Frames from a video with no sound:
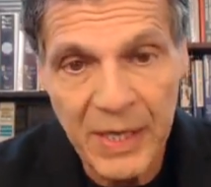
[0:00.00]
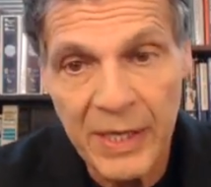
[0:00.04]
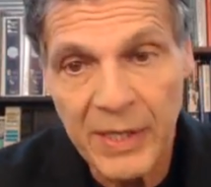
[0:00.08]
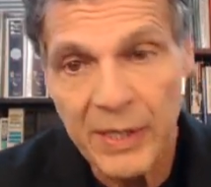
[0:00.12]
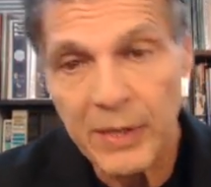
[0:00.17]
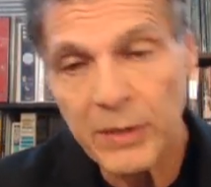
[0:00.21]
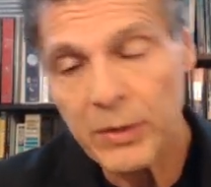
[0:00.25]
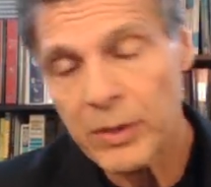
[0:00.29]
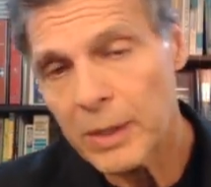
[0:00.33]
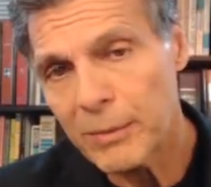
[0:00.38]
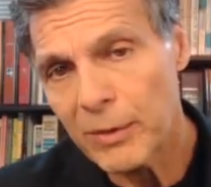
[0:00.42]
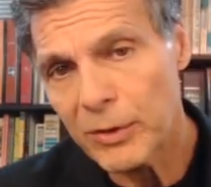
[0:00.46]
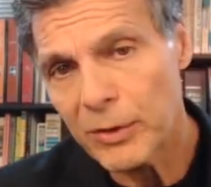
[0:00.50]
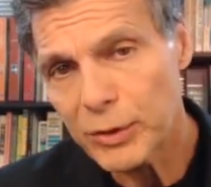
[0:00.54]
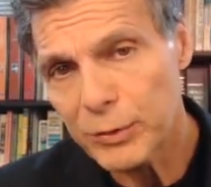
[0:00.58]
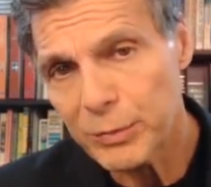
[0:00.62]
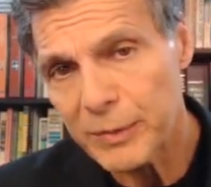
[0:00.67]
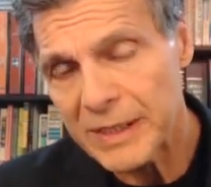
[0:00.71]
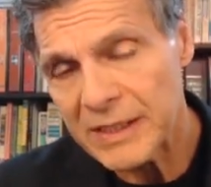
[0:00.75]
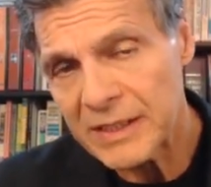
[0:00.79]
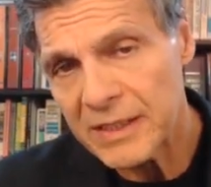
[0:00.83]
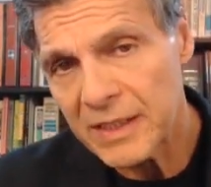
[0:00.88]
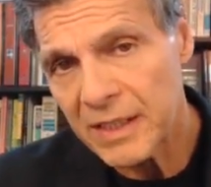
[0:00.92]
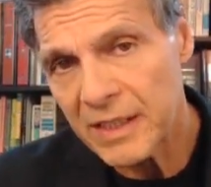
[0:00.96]
You know, in the most
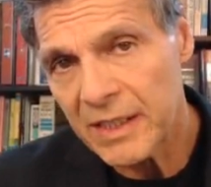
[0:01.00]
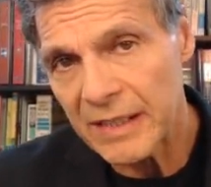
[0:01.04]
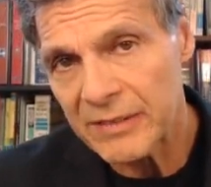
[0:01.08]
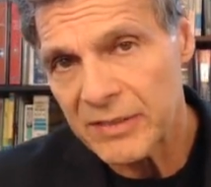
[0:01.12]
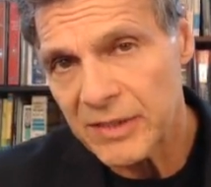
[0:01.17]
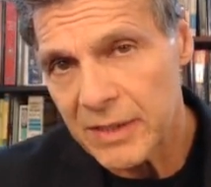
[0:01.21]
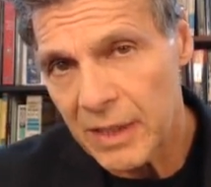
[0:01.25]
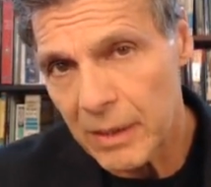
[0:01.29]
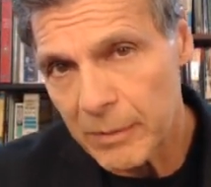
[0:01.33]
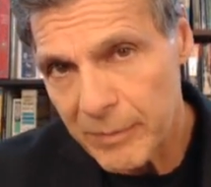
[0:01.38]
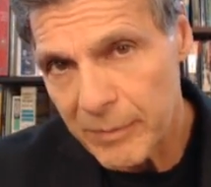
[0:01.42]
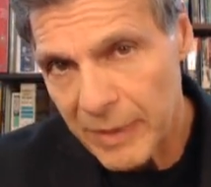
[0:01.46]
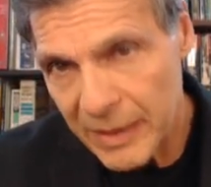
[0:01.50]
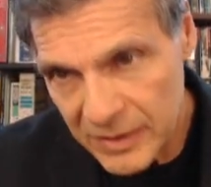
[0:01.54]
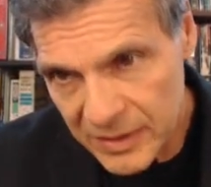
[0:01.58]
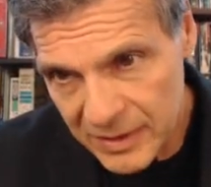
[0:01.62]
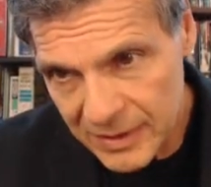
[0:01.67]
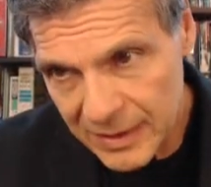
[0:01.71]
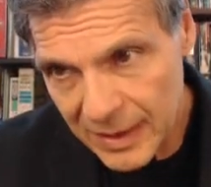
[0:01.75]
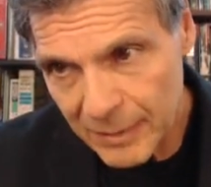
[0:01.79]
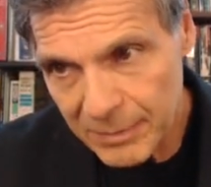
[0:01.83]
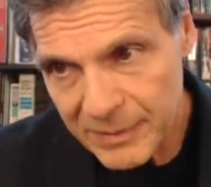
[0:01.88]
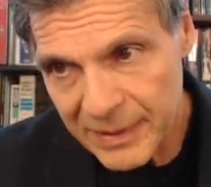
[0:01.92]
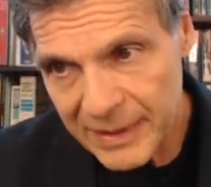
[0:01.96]
recent Lifestyle
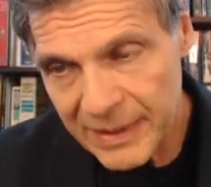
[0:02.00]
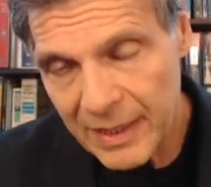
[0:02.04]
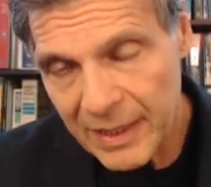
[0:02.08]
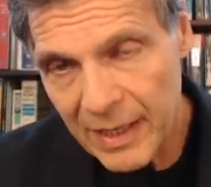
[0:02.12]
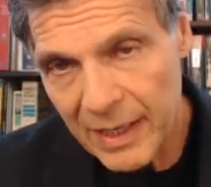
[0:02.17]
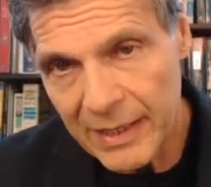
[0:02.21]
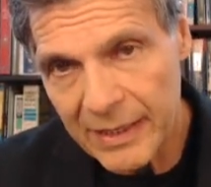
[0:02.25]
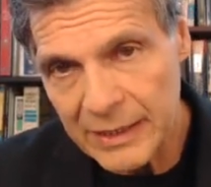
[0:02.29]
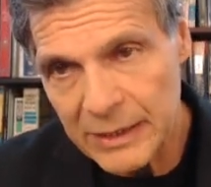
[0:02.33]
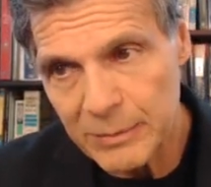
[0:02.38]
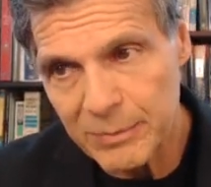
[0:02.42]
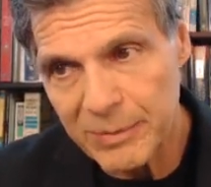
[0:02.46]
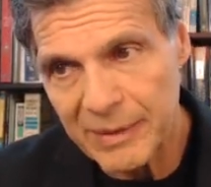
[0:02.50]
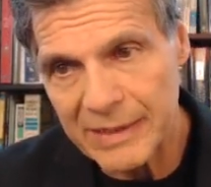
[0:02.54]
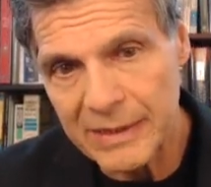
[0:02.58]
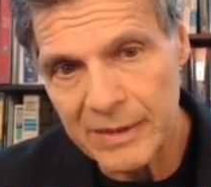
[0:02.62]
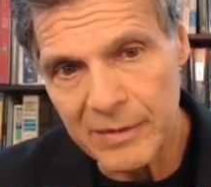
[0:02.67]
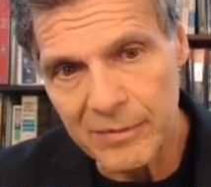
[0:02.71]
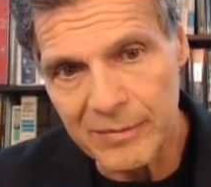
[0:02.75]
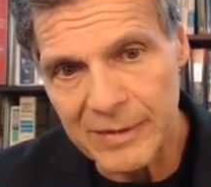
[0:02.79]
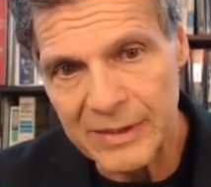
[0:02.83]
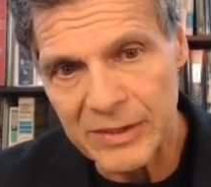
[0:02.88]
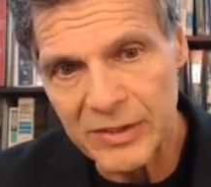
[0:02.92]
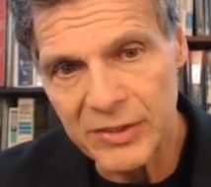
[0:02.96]
Medicine Update, I explained
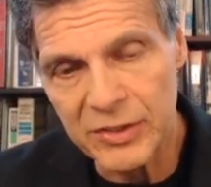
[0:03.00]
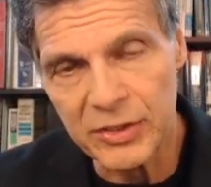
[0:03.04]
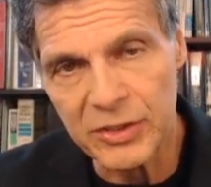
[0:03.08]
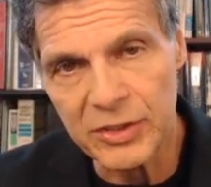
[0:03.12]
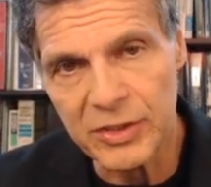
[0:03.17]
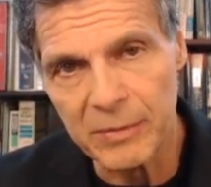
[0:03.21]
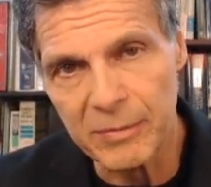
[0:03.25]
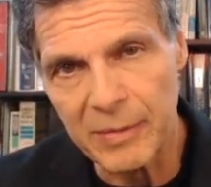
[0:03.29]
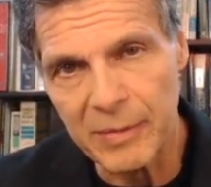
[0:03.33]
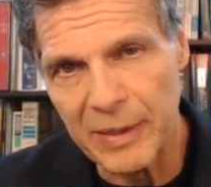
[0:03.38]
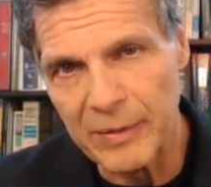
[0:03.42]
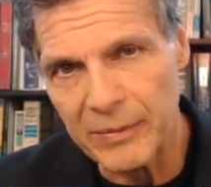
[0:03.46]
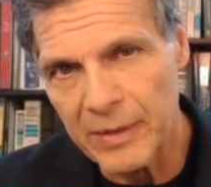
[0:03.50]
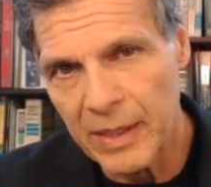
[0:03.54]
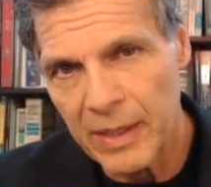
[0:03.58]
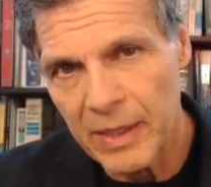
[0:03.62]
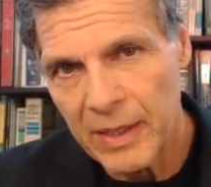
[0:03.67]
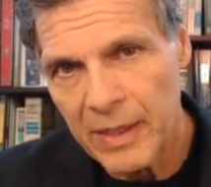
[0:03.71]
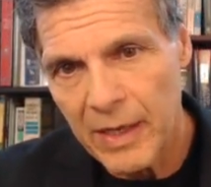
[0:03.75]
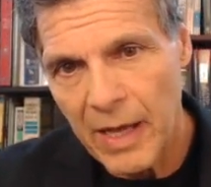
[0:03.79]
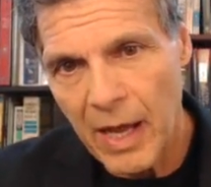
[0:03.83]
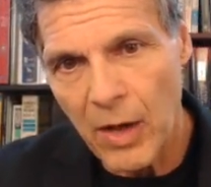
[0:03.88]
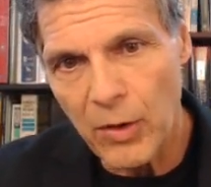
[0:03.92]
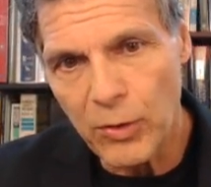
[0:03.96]
the research about
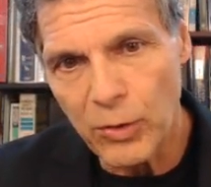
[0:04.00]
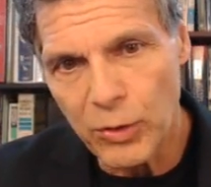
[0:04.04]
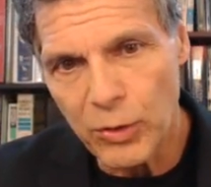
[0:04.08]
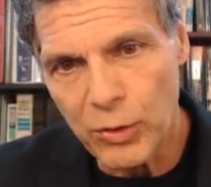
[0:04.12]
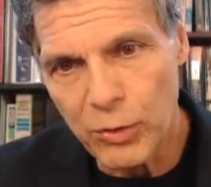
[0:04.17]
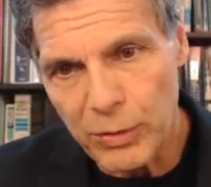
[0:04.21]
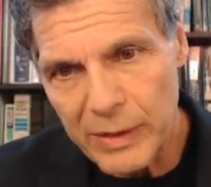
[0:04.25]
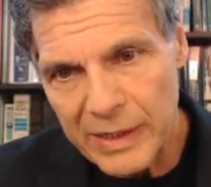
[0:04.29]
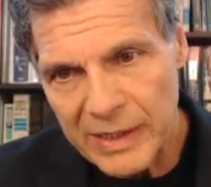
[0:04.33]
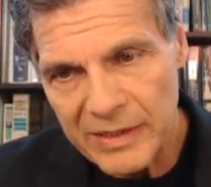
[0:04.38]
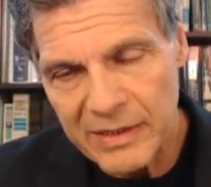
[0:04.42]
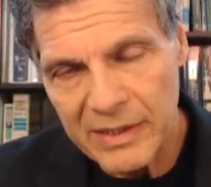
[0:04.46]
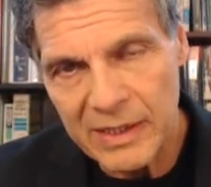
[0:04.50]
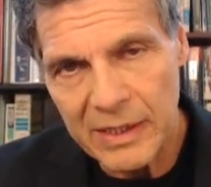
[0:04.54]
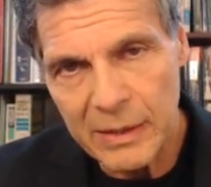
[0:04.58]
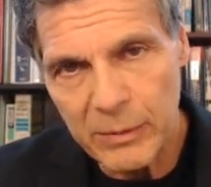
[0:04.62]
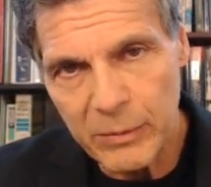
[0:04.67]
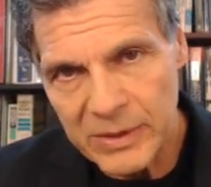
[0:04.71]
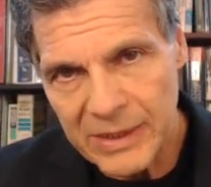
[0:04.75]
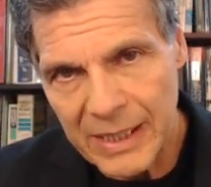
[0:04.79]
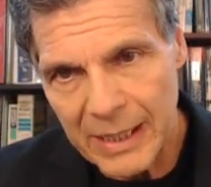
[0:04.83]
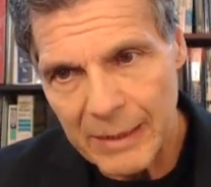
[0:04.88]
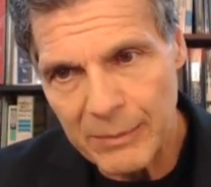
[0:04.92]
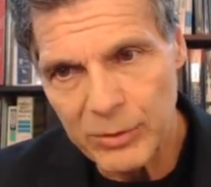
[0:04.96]
how green tea
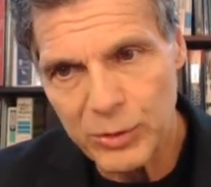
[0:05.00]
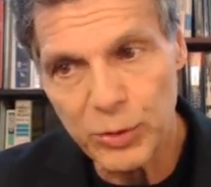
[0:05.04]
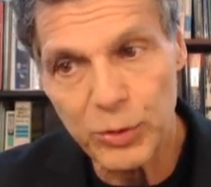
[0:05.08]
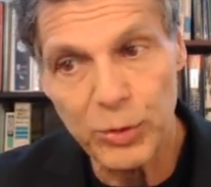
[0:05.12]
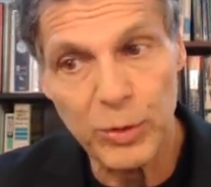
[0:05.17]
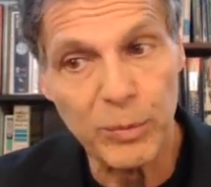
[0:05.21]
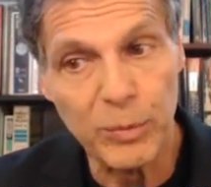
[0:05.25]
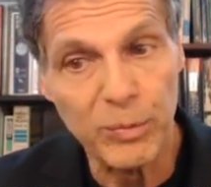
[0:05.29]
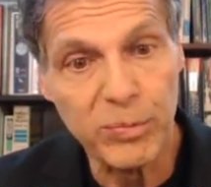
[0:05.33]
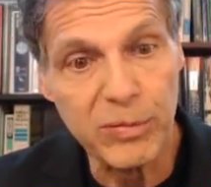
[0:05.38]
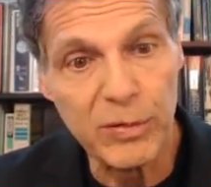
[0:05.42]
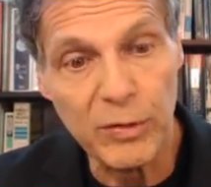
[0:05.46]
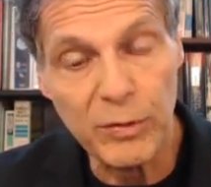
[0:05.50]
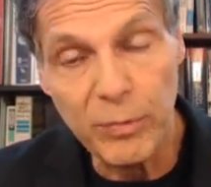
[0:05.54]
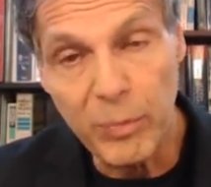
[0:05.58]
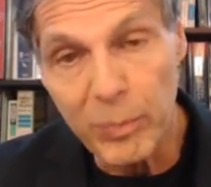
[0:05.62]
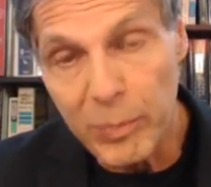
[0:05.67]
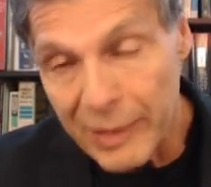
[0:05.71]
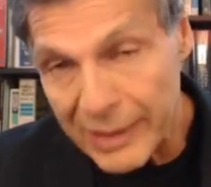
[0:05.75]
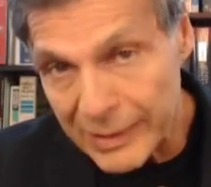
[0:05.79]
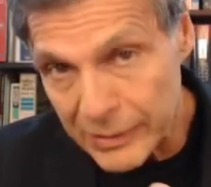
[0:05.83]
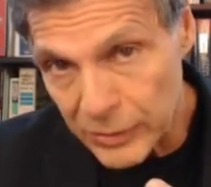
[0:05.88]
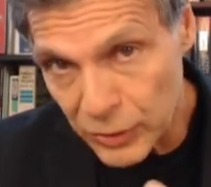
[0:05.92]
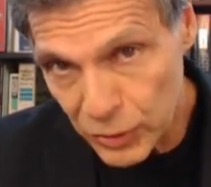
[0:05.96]
was able to improve
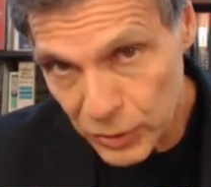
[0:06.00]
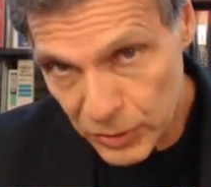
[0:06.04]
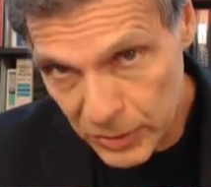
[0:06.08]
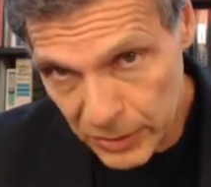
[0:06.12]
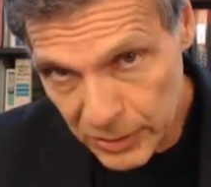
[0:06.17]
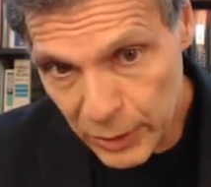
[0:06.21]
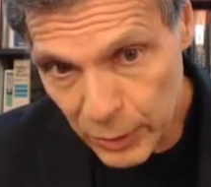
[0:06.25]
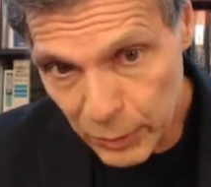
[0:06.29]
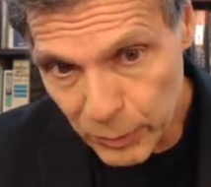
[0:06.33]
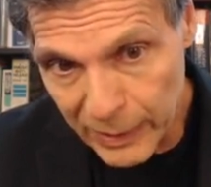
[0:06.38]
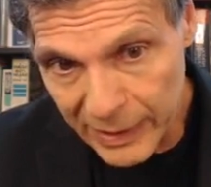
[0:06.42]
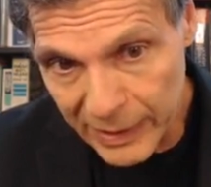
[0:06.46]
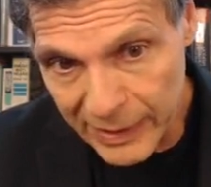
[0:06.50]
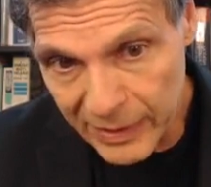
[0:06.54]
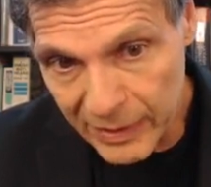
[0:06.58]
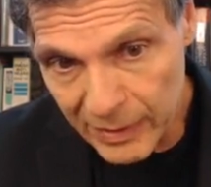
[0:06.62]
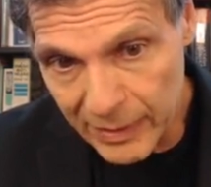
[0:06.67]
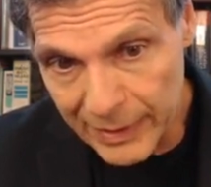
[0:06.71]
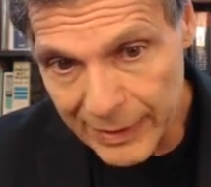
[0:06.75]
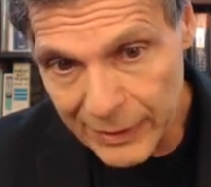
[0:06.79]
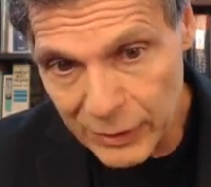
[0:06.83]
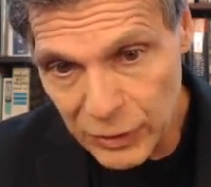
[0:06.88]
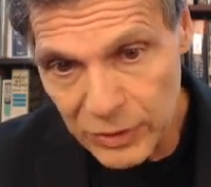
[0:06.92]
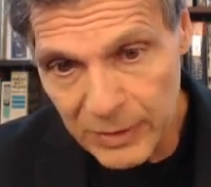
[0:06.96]
blood sugar
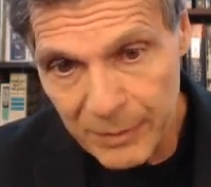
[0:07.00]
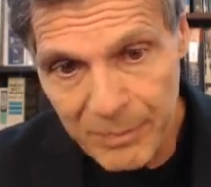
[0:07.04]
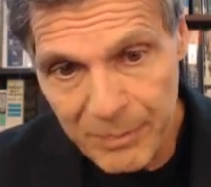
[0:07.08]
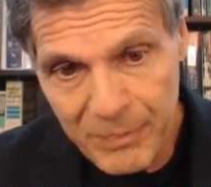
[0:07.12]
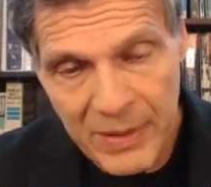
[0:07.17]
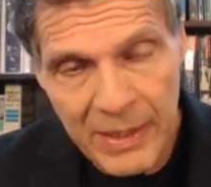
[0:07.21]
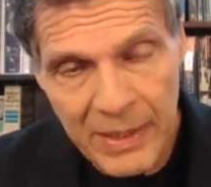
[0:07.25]
regulation